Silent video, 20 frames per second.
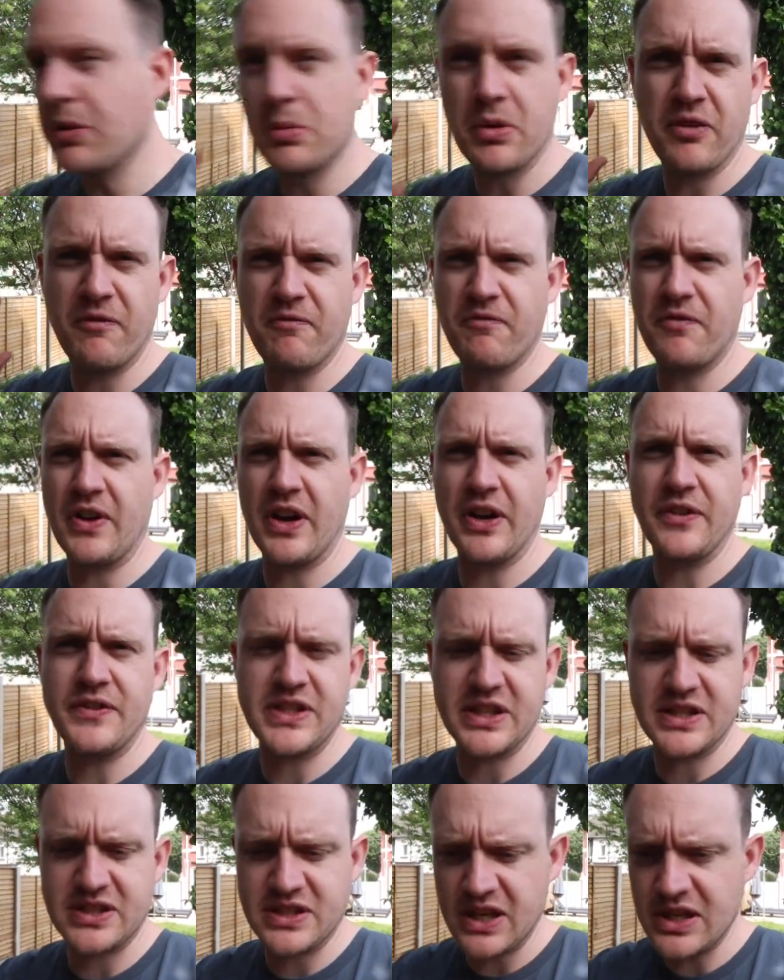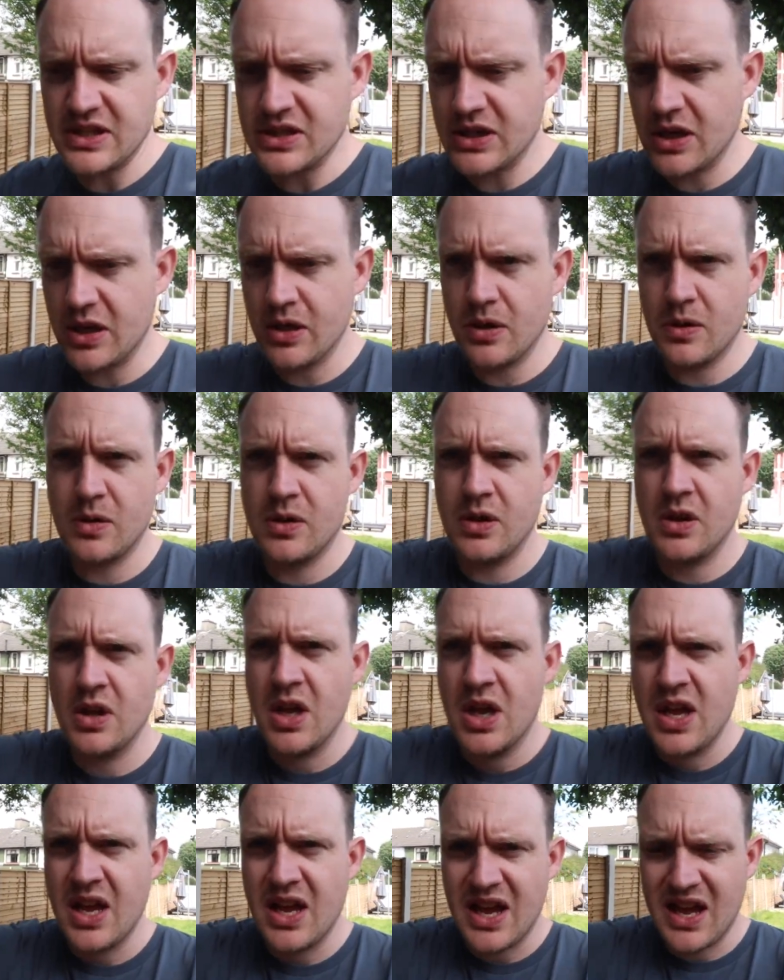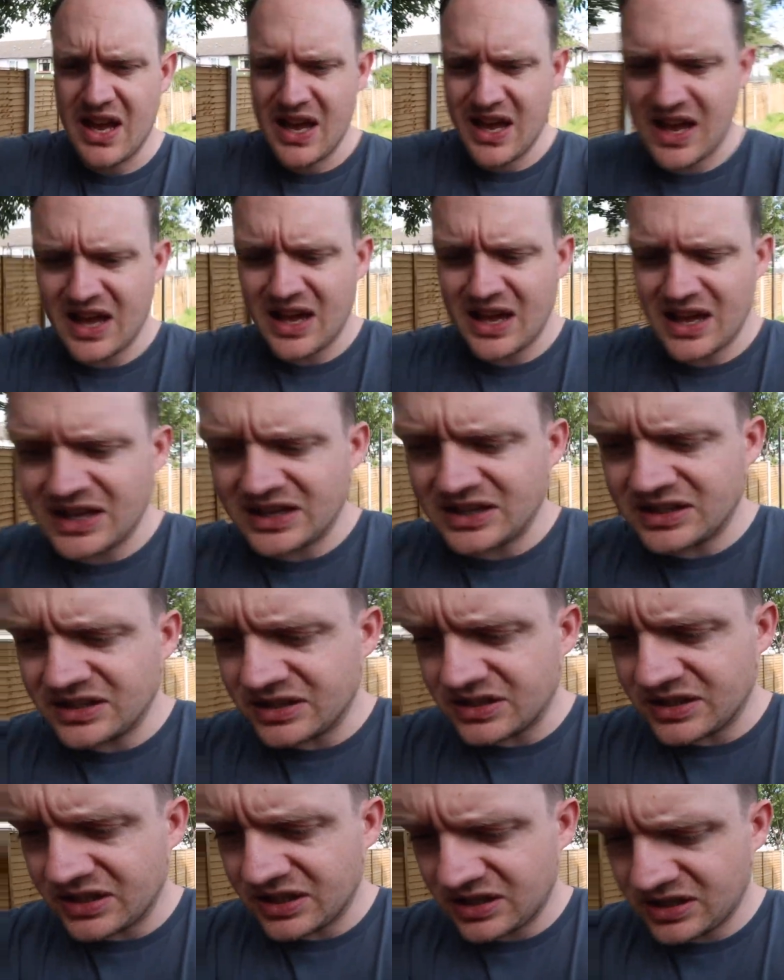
maybe 5-6 days ago, and